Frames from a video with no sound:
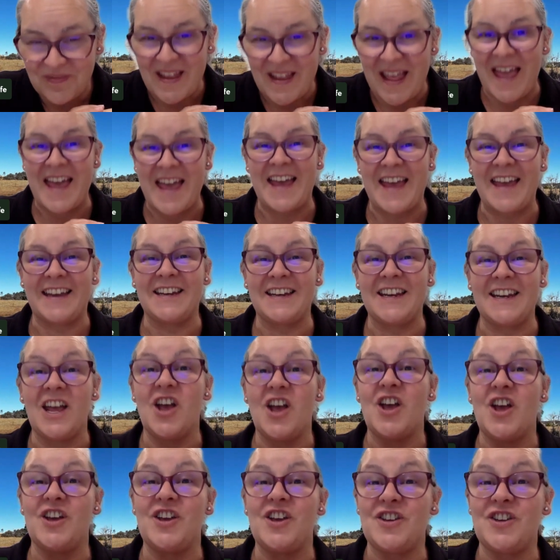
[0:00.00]
And
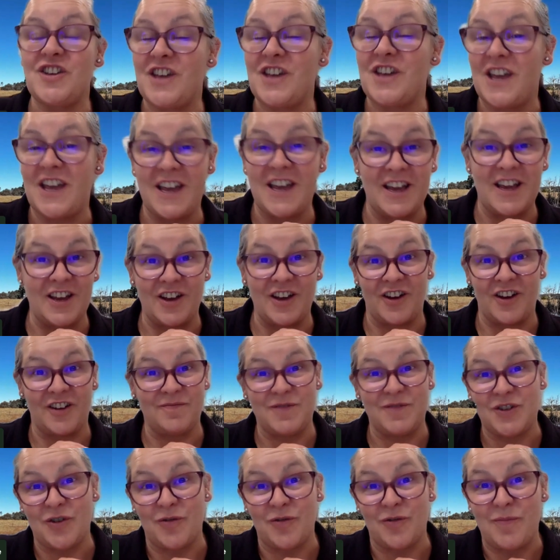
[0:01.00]

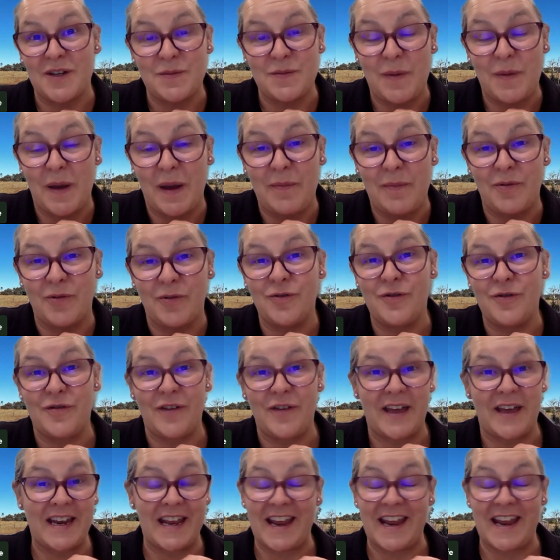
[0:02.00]
I'm sure most people
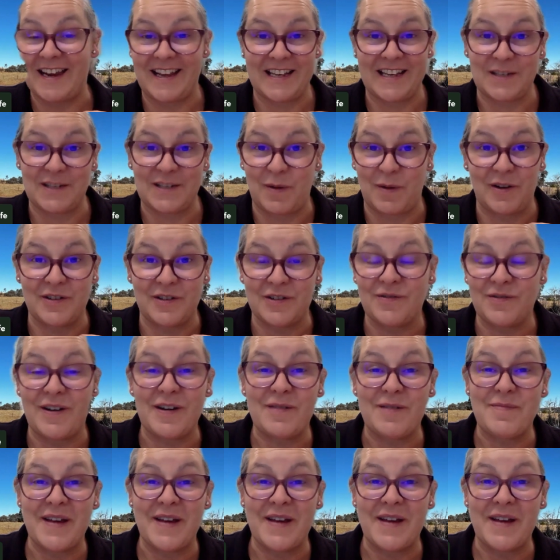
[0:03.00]
who've had any experience
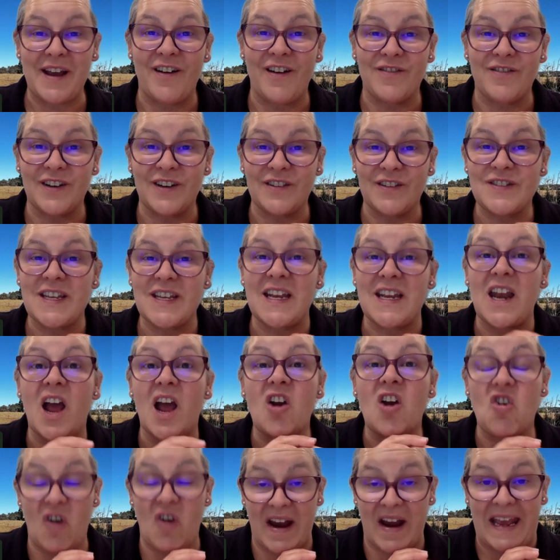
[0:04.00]
around a beehive will have
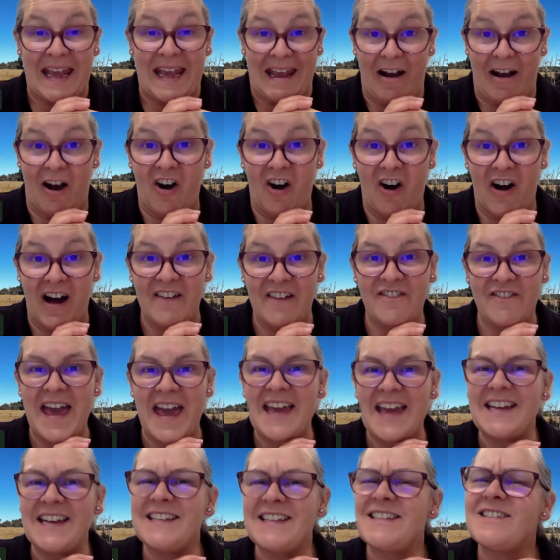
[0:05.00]
seen a cranky
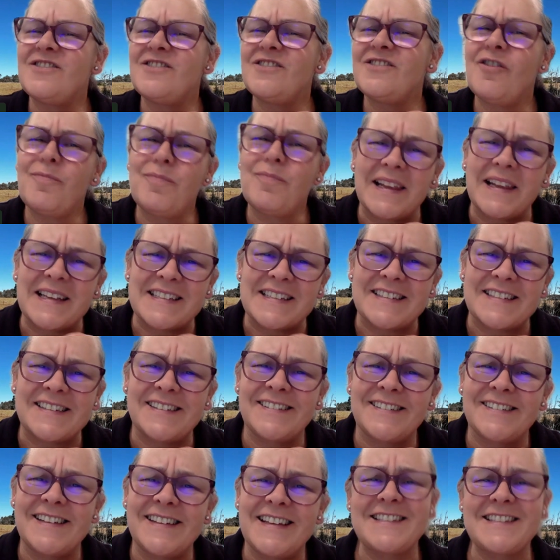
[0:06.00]
hive, and it's not
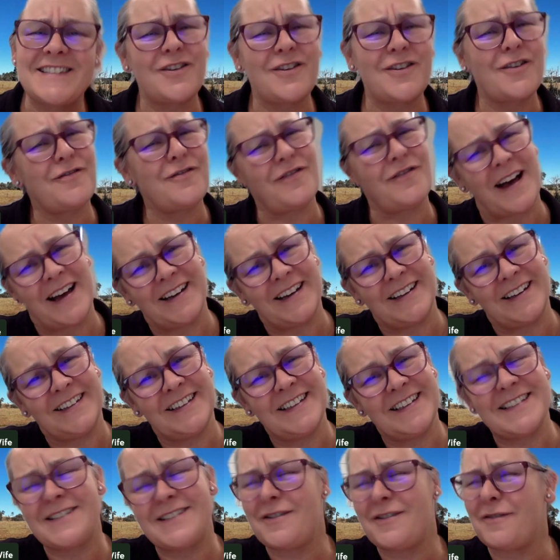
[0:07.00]
pleasant. It's no
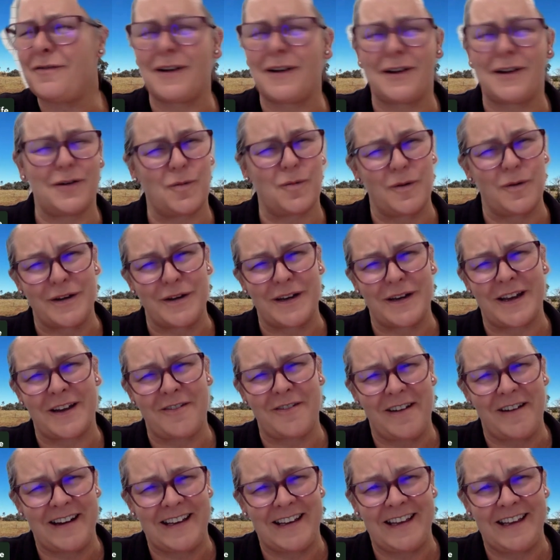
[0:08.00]
fun. It's no fun to work a
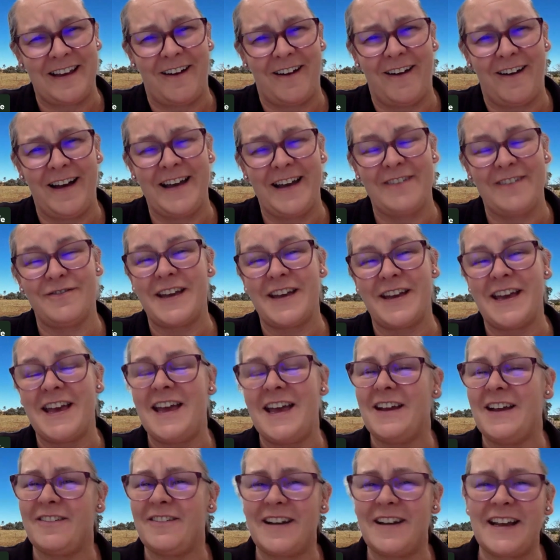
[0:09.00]
cranky hive.
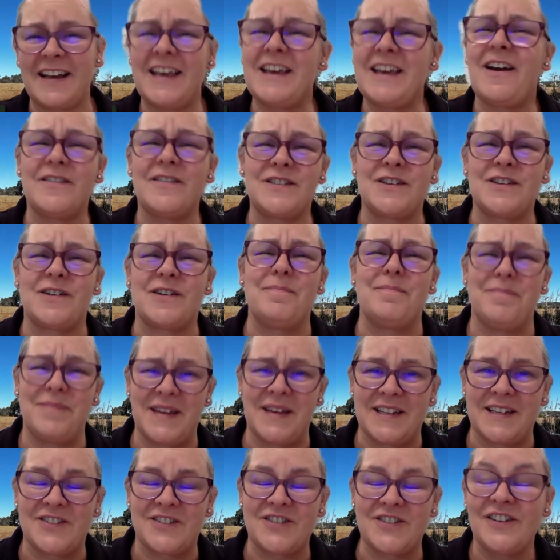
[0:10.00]
Cranky hives are a
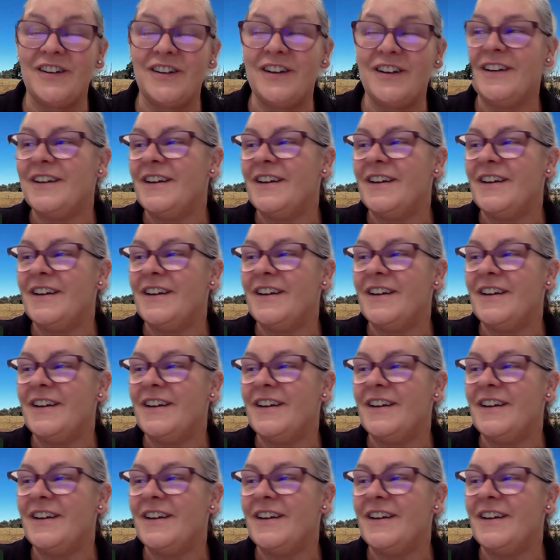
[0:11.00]
bitch.